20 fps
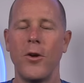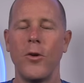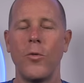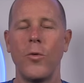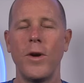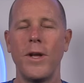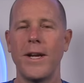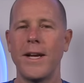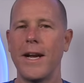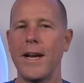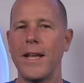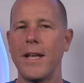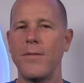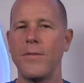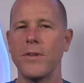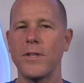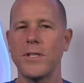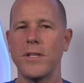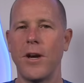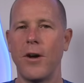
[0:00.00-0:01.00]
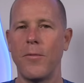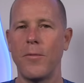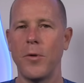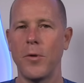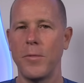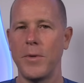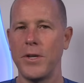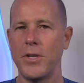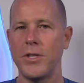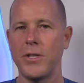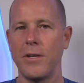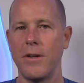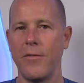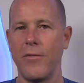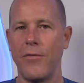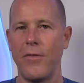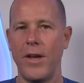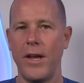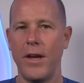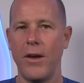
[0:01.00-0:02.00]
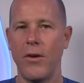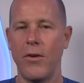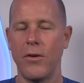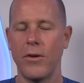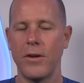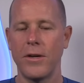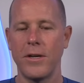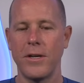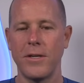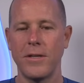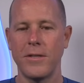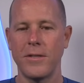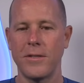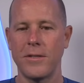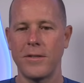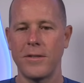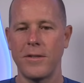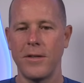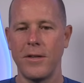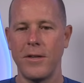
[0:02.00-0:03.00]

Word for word: Well, you got to give yourself permission to fail because